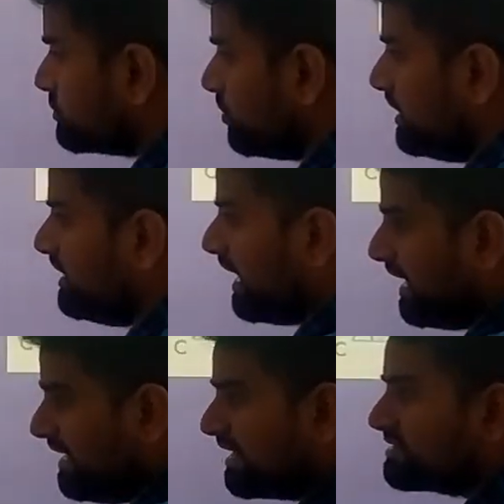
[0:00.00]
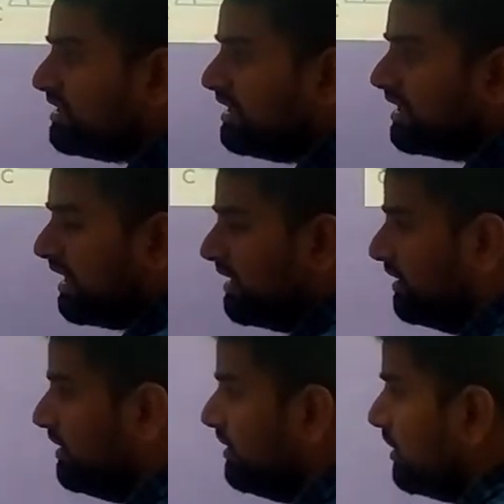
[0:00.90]
So in any exterior
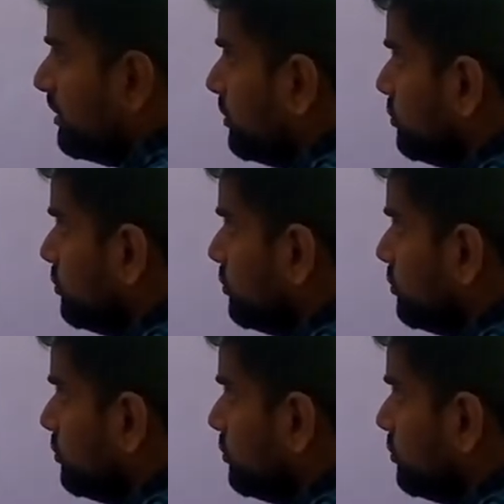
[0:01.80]
angle,